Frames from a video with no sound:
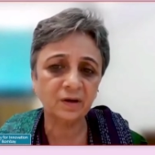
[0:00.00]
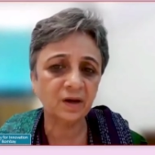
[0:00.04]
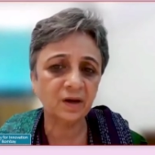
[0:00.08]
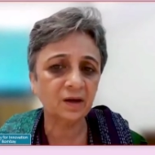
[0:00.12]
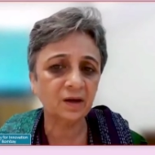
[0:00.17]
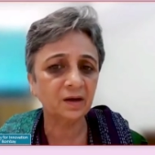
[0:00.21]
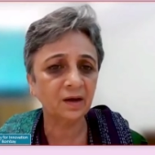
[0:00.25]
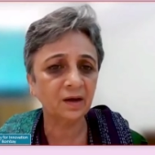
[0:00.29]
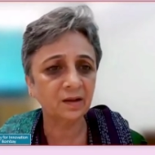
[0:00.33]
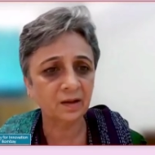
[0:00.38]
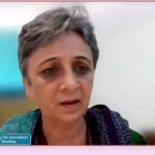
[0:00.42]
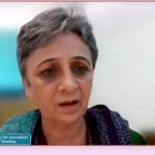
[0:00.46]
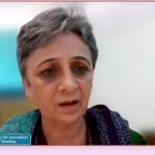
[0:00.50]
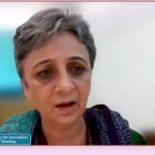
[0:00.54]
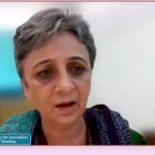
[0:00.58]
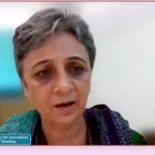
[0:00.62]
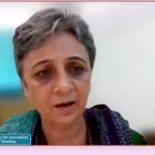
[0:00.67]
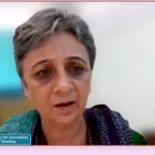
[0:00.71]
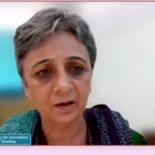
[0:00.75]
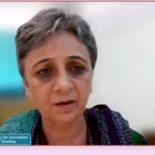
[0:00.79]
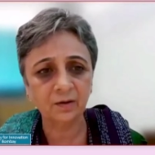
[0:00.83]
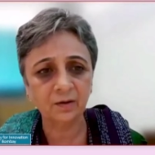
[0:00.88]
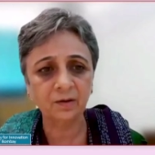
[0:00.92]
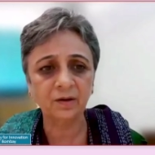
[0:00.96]
tech and
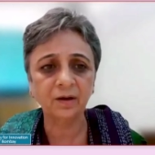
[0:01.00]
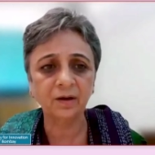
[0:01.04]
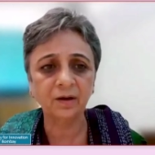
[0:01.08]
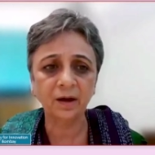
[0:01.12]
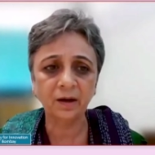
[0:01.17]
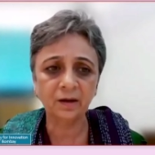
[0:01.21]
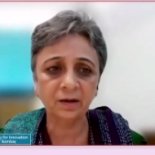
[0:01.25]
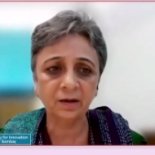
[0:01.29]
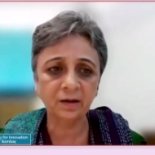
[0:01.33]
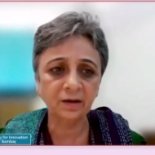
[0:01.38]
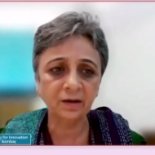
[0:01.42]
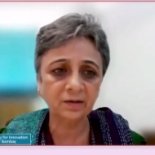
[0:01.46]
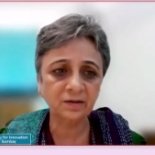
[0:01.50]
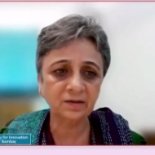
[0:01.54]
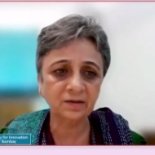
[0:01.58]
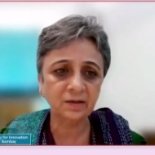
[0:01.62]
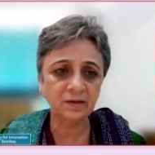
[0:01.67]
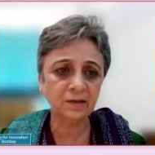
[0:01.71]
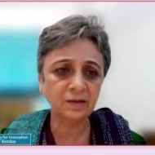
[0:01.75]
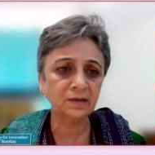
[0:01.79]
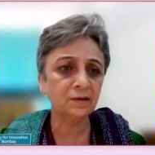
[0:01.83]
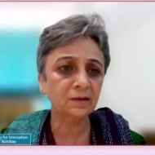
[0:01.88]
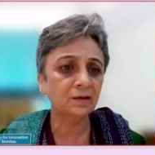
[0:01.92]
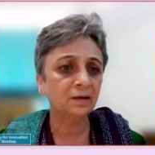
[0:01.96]
agri, agri
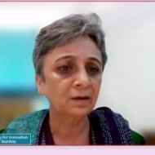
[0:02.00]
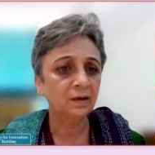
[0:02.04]
tech